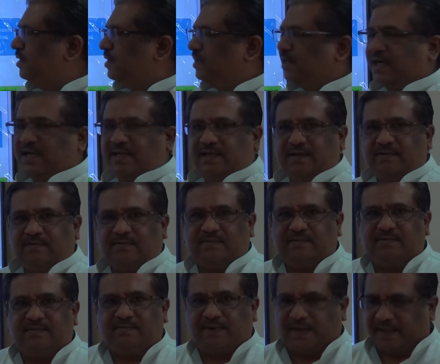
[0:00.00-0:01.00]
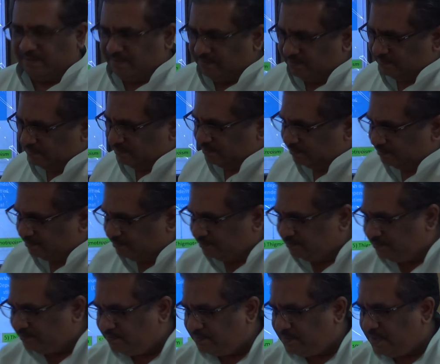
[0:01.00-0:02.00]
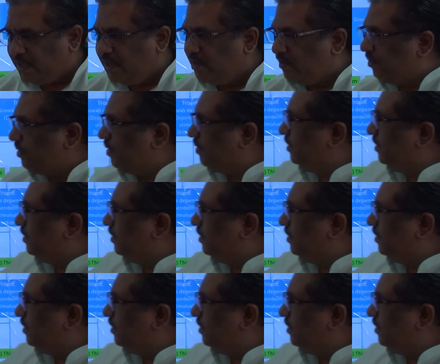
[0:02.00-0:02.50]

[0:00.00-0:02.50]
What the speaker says: Continue. Fine. Note down